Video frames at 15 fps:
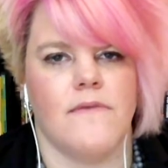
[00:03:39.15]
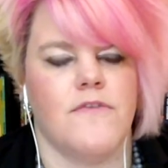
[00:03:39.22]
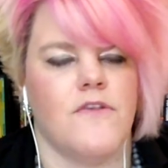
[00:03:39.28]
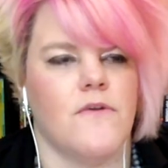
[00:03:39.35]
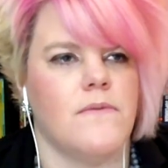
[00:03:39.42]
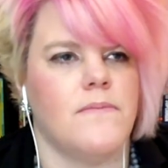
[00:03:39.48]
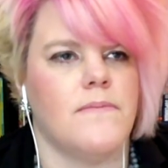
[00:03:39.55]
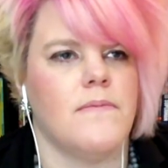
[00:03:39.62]

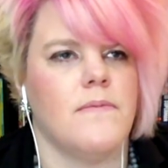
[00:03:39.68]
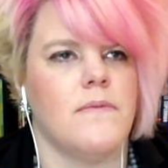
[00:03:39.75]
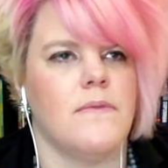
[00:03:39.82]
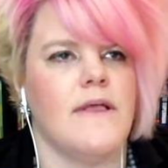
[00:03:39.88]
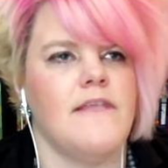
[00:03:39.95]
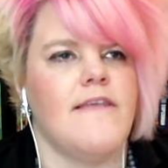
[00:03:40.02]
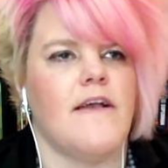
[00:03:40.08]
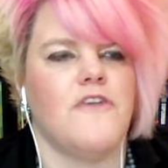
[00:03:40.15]
so
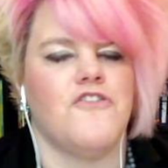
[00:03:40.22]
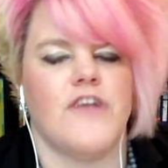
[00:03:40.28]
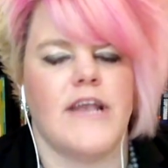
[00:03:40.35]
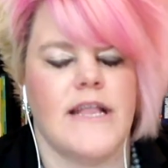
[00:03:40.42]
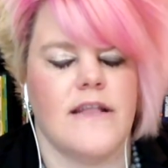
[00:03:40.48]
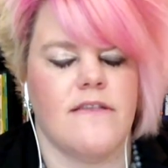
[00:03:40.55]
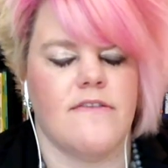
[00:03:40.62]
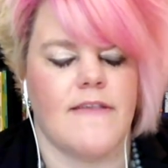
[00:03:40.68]
let's actually
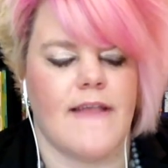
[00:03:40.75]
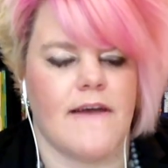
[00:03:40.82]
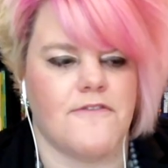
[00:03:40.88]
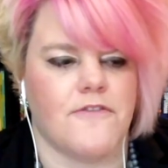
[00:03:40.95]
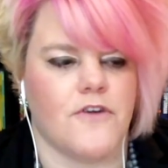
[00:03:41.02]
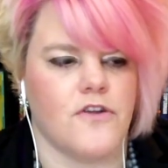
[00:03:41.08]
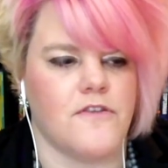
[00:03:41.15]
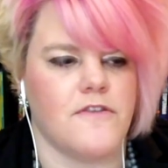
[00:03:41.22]
get into that
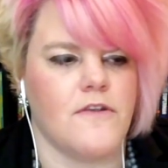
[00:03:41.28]
first.